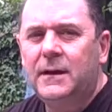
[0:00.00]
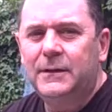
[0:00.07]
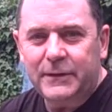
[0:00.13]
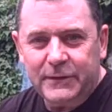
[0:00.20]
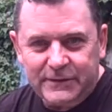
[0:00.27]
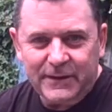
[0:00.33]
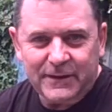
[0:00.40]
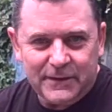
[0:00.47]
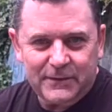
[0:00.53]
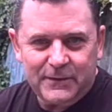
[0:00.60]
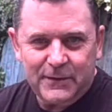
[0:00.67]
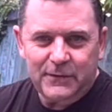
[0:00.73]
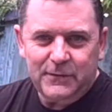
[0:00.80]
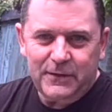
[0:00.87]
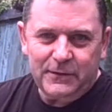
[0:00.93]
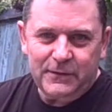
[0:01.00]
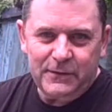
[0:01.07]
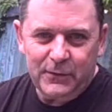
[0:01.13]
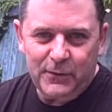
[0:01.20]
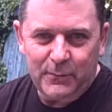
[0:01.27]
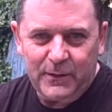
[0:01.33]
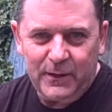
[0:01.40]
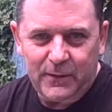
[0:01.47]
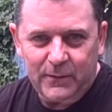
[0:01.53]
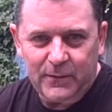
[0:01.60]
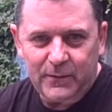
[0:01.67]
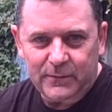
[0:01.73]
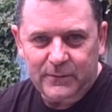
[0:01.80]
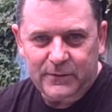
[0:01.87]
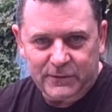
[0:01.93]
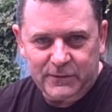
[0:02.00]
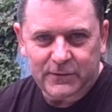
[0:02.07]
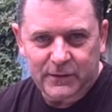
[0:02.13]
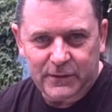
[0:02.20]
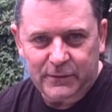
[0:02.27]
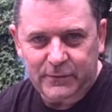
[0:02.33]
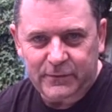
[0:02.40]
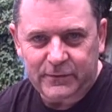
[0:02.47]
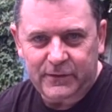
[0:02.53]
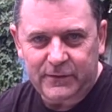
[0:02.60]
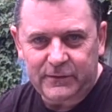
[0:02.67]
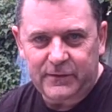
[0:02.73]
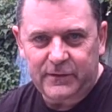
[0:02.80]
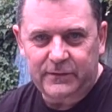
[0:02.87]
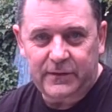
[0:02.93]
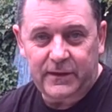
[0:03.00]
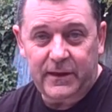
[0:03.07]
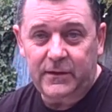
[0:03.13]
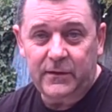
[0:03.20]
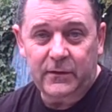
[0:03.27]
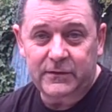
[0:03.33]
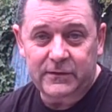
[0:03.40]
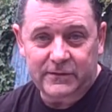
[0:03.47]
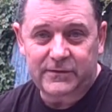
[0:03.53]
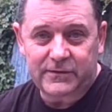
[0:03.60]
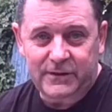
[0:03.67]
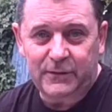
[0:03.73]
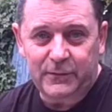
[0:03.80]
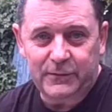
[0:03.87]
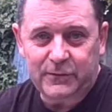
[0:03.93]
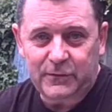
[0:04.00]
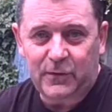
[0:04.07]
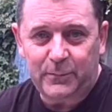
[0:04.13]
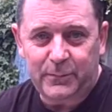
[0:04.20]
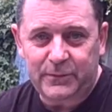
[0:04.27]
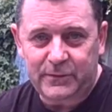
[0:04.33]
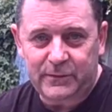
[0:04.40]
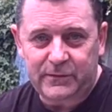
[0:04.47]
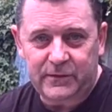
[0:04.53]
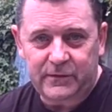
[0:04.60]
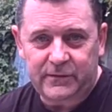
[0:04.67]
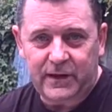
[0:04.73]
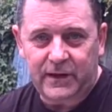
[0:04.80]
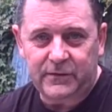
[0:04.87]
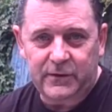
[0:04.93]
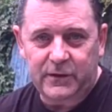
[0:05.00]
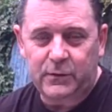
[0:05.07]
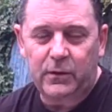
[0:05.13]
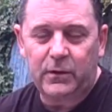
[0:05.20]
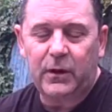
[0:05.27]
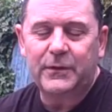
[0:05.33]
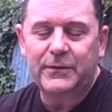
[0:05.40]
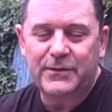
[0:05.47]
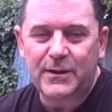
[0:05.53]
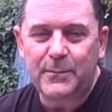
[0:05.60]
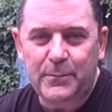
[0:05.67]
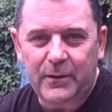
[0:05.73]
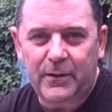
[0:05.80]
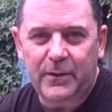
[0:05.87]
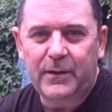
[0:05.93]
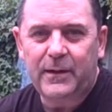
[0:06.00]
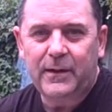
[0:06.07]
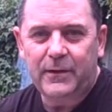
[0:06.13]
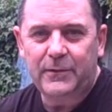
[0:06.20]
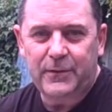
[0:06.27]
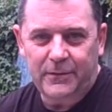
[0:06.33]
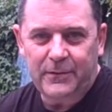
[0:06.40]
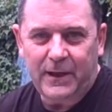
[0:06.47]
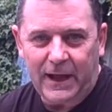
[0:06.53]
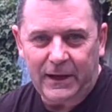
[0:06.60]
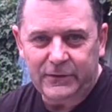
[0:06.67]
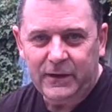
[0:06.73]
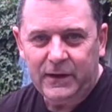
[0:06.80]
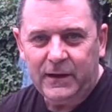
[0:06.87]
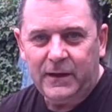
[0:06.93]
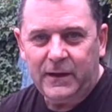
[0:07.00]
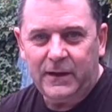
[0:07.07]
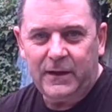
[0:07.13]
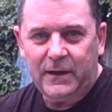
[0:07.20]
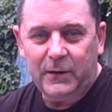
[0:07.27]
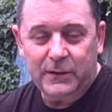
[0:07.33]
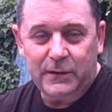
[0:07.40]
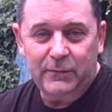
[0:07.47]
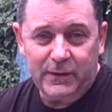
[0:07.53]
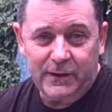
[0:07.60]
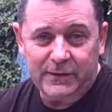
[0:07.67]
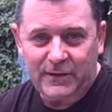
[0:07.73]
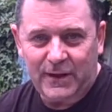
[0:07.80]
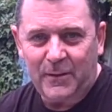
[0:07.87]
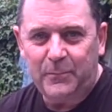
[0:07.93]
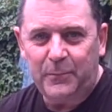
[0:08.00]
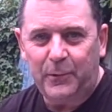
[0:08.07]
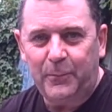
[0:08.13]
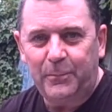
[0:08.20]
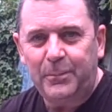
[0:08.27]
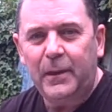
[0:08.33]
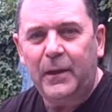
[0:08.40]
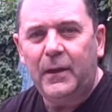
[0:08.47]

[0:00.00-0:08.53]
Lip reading: And the second thing you need to know about digital literacies is that they're not just skills or competencies, they actually go a lot deeper than that. I'll give you an example.